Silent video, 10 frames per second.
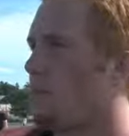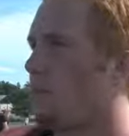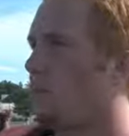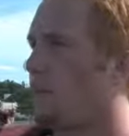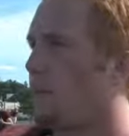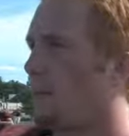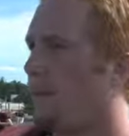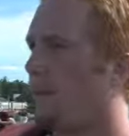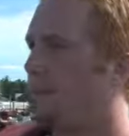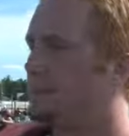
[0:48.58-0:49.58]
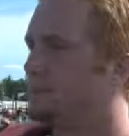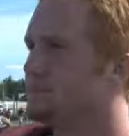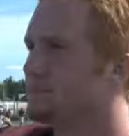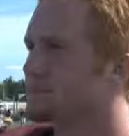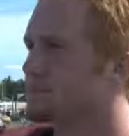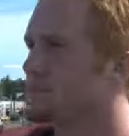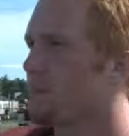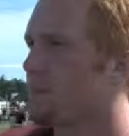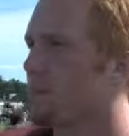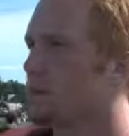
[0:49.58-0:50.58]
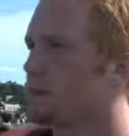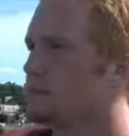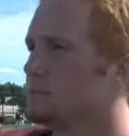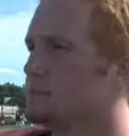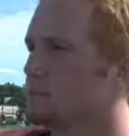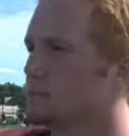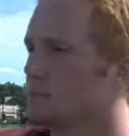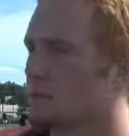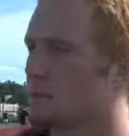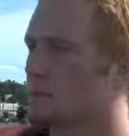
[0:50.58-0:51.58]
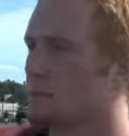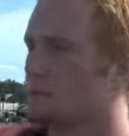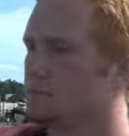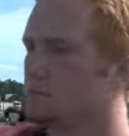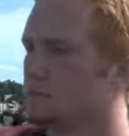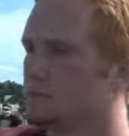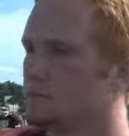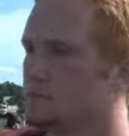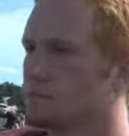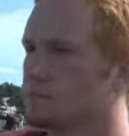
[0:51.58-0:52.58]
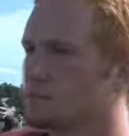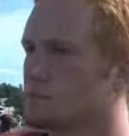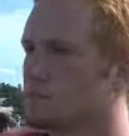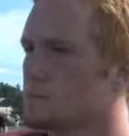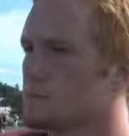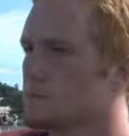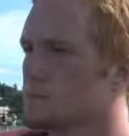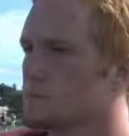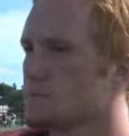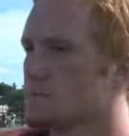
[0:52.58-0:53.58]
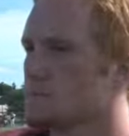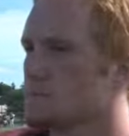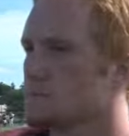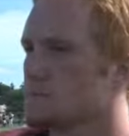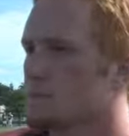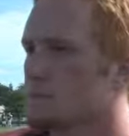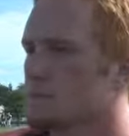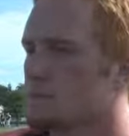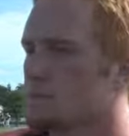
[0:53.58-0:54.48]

When you take a look at uh, fall camp so far. What's impressed you the most about this Concordia team so far in 2015?